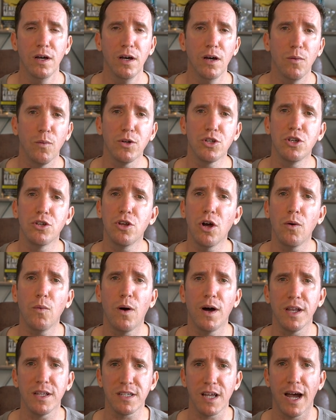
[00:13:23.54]
What you don't
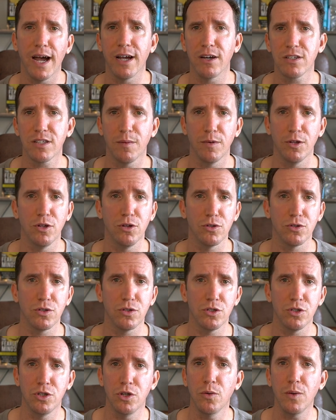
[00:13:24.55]
want is to hire someone who's
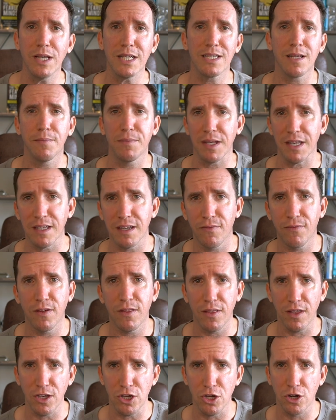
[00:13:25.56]
doing something different
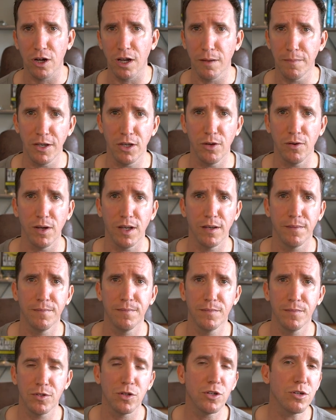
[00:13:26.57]
than you're going to be doing.
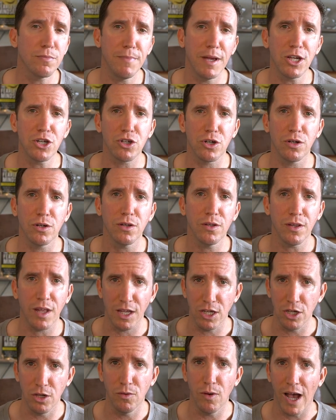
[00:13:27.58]
So just make sure that
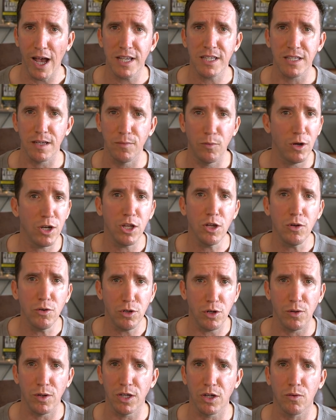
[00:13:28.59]
you ask them, what are you
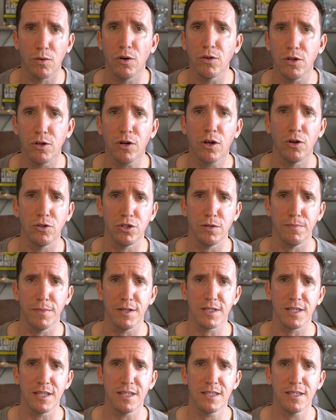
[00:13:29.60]
doing to grow your coaching
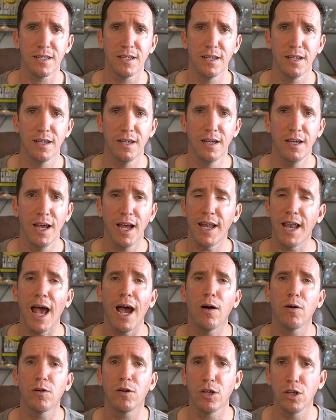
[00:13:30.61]
business? And
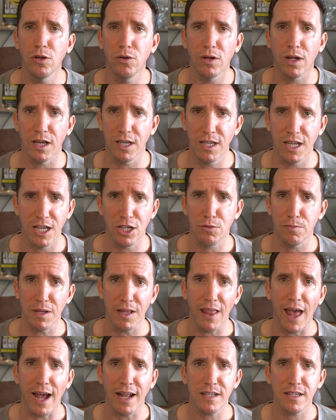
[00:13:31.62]
how are you going to teach me
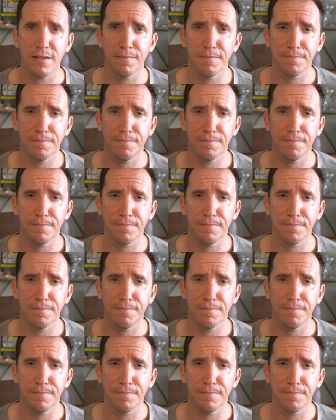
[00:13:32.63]
that?